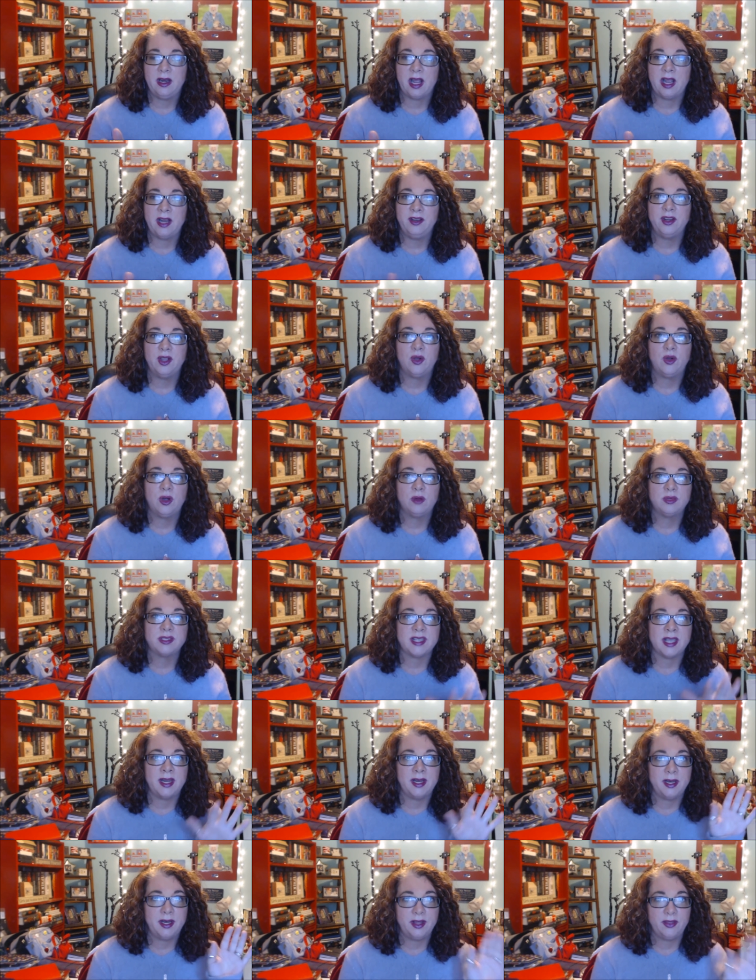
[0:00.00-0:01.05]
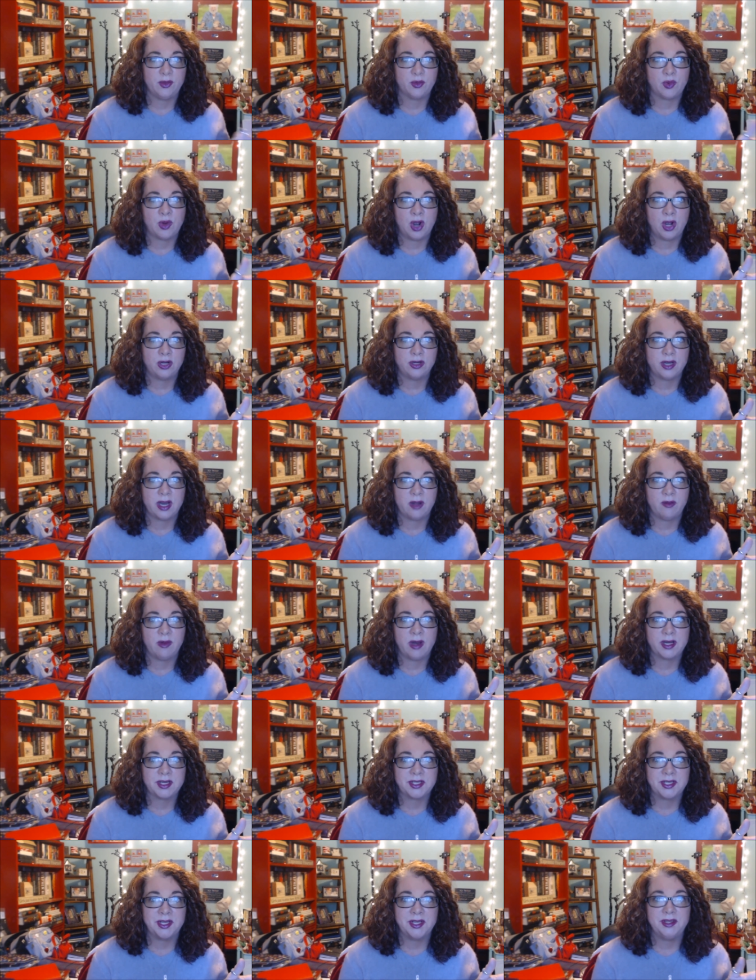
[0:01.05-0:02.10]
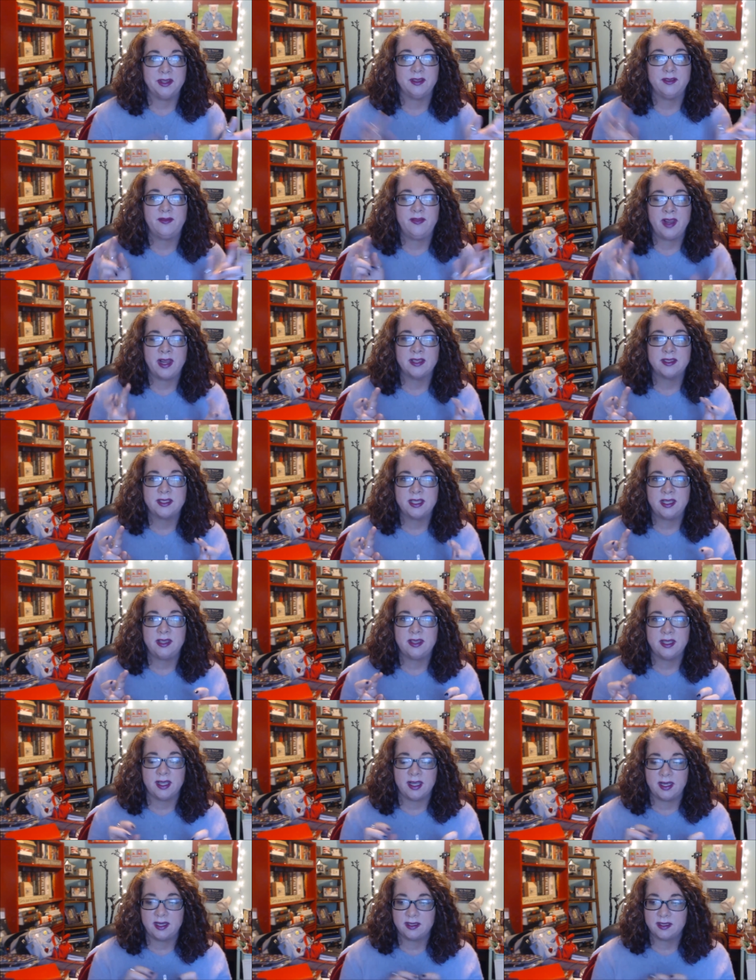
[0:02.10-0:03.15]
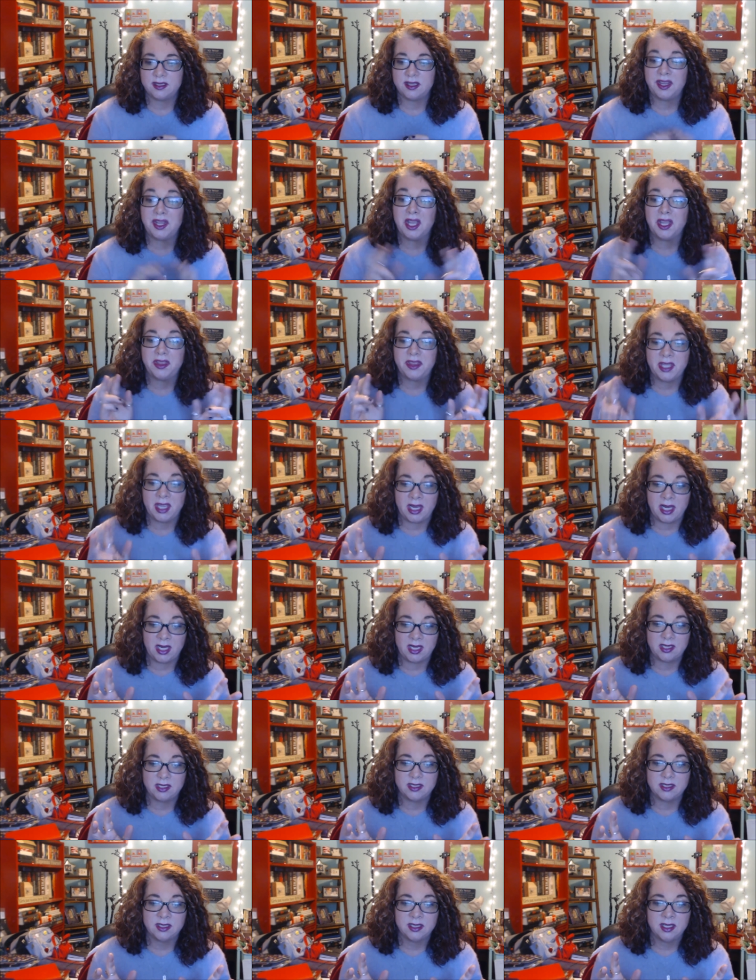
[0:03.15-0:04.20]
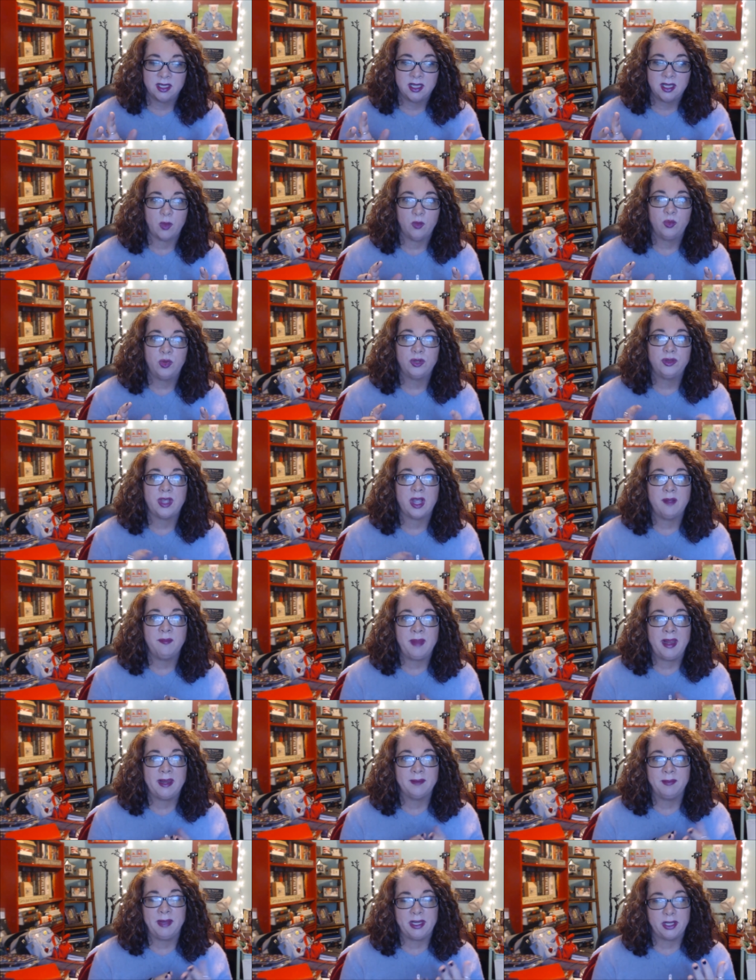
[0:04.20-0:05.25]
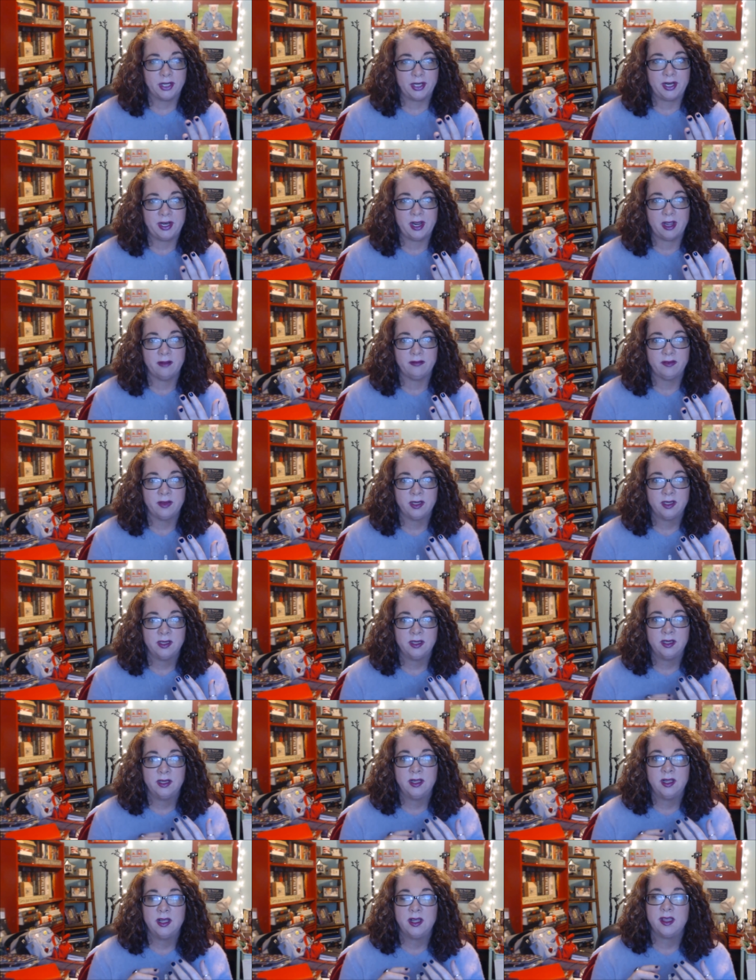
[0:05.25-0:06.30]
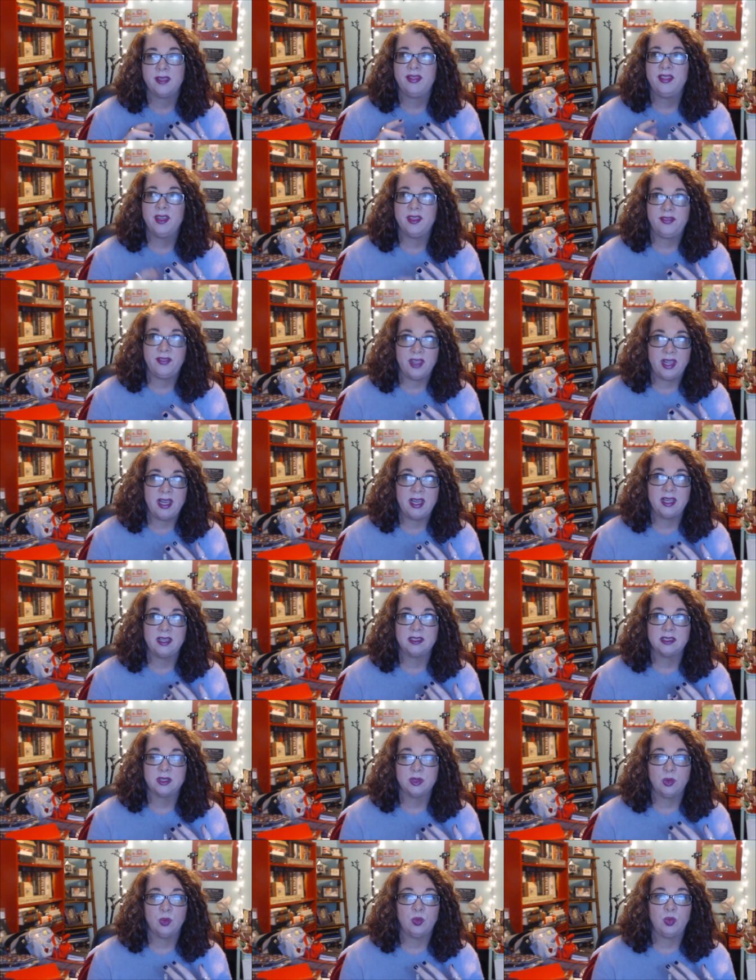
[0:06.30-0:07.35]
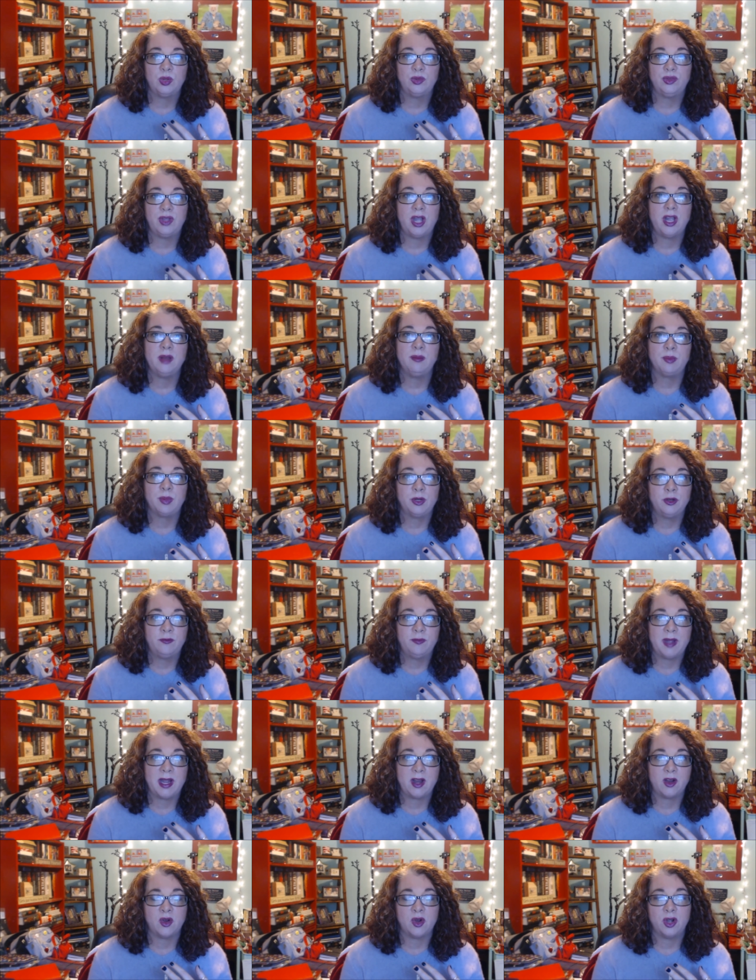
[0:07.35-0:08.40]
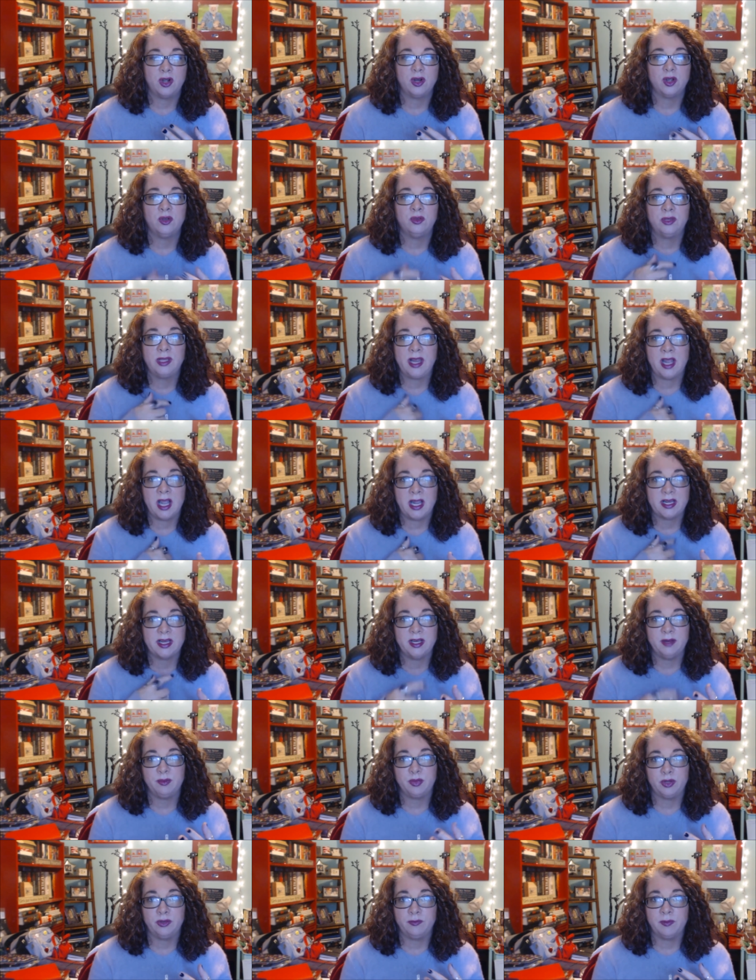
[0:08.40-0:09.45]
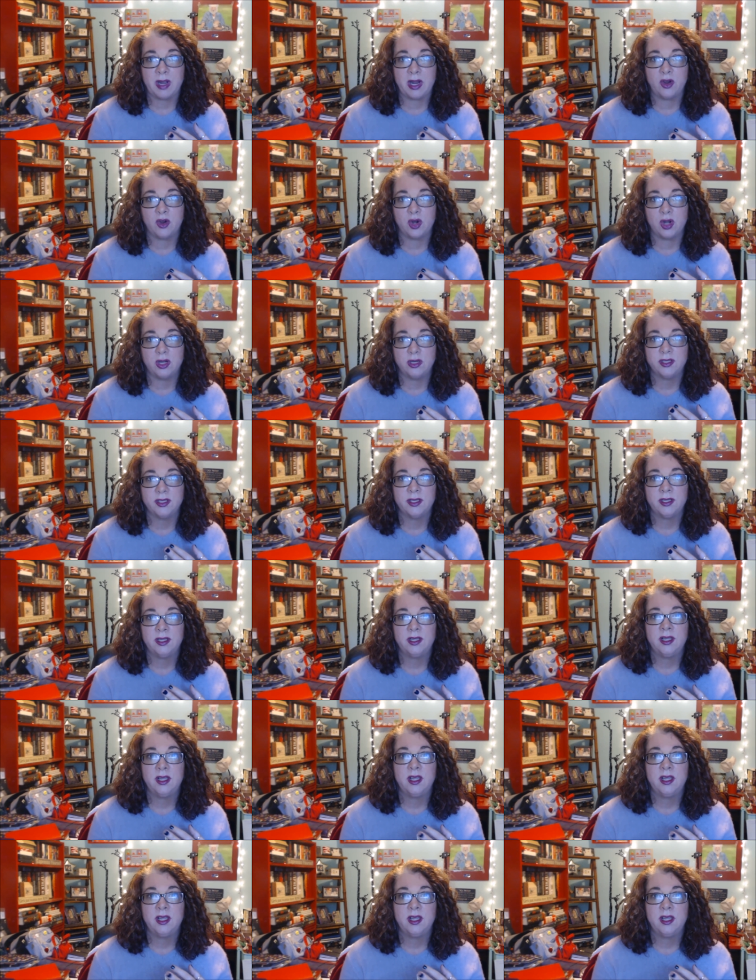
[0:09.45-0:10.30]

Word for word: And I know I was headed in the wrong direction. The fancy things, the things, will not make me good enough. The things will not improve my art. Only I can improve my art.